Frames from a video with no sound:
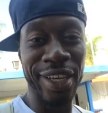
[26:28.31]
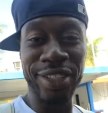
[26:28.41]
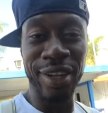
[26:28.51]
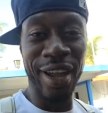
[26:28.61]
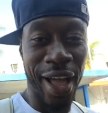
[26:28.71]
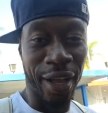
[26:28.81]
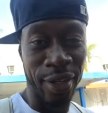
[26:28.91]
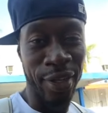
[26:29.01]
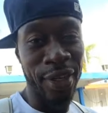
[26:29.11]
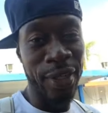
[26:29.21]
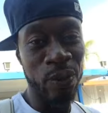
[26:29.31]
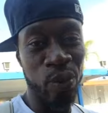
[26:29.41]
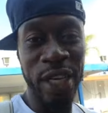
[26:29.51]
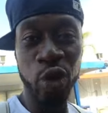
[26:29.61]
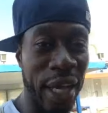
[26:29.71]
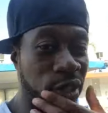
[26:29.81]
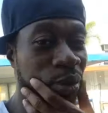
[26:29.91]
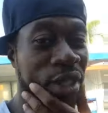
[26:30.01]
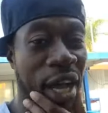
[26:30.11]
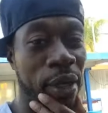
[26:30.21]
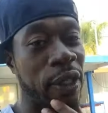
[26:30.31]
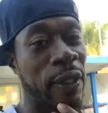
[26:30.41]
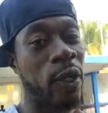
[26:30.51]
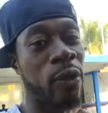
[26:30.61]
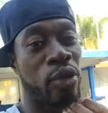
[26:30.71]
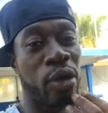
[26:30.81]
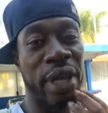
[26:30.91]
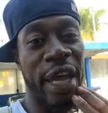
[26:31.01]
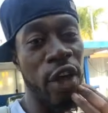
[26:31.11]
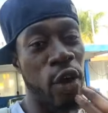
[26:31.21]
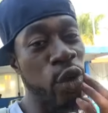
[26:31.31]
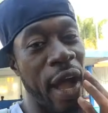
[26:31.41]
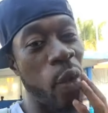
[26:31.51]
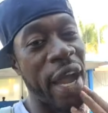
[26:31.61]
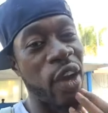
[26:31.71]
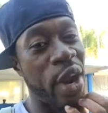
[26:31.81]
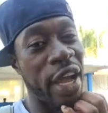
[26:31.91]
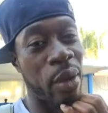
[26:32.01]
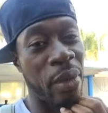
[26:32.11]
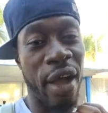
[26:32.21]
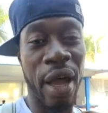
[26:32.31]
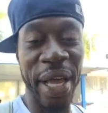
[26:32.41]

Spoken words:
That's a lie. That's why sometimes people are like, yo, you got white around your mouth.